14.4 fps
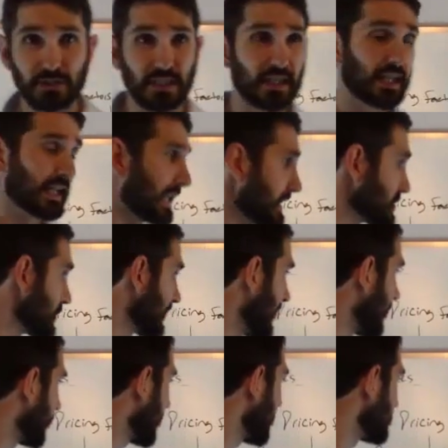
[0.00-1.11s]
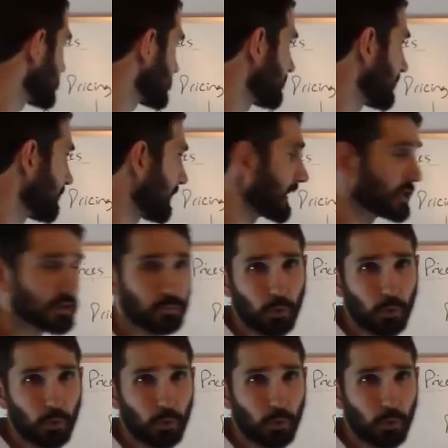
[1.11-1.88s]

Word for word: And in addition, I'll cover some of the major